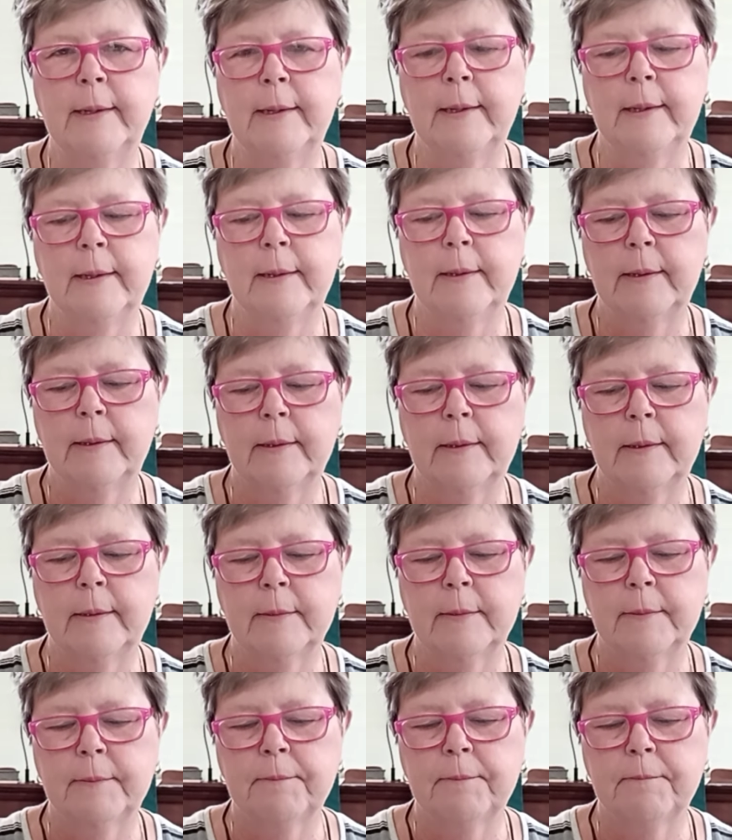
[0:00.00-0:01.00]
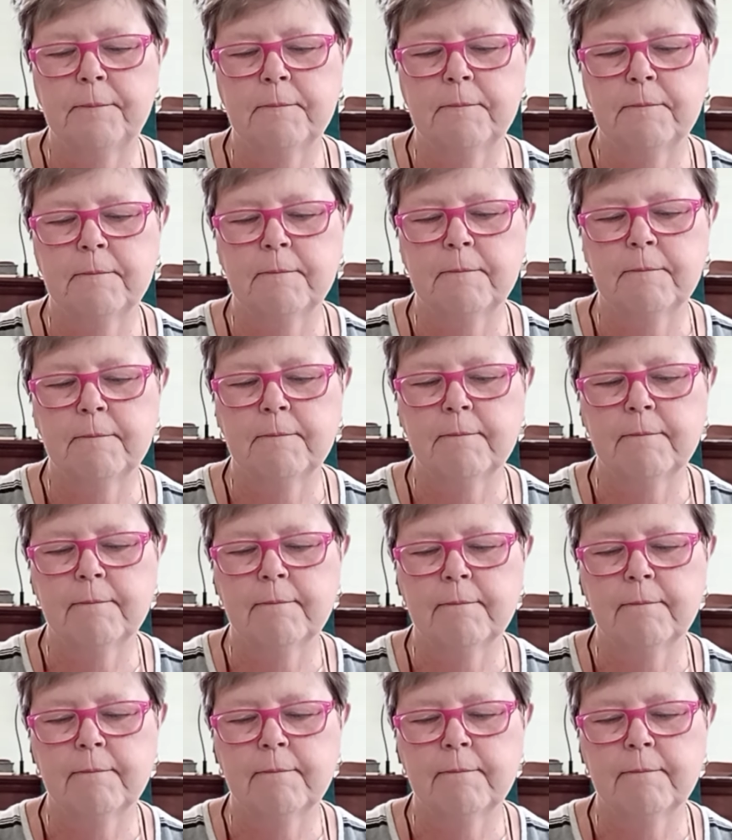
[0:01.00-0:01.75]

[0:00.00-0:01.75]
(silence)